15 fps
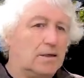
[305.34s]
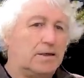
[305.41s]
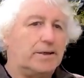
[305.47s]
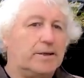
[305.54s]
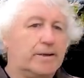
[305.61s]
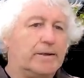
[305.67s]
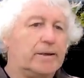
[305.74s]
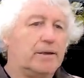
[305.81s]

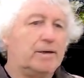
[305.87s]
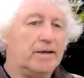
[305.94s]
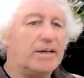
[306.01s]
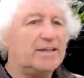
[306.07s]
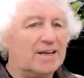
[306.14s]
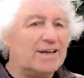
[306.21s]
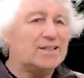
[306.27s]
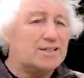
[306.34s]
Uh,
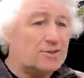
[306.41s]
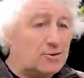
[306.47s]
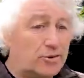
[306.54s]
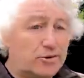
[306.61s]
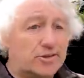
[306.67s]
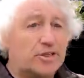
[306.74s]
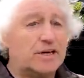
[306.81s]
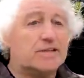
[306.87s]
it, it's
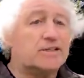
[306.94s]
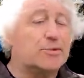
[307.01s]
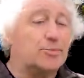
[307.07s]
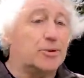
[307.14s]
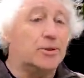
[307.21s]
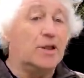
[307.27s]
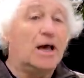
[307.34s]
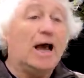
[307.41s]
sort of
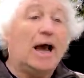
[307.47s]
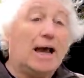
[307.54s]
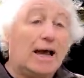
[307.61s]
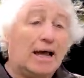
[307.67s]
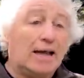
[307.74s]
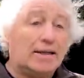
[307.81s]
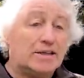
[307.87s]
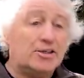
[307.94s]
sensible,
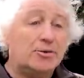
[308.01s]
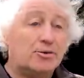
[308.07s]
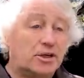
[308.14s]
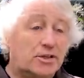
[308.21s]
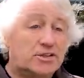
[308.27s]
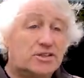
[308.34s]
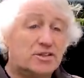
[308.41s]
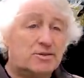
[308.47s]
and you
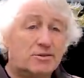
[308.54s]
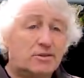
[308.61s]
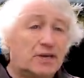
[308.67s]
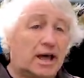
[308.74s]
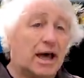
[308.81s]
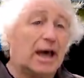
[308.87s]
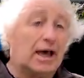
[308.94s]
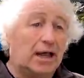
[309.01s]
can do
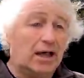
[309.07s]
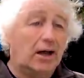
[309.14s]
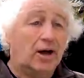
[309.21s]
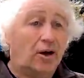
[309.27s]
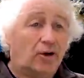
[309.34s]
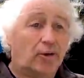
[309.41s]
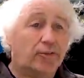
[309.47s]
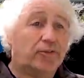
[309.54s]
that
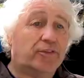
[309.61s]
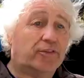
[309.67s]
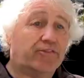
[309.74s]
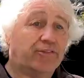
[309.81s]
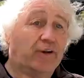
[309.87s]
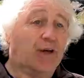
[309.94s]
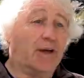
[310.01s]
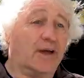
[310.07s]
on the
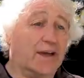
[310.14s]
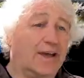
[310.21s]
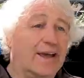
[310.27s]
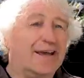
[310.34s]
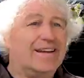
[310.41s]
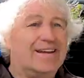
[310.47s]
fly.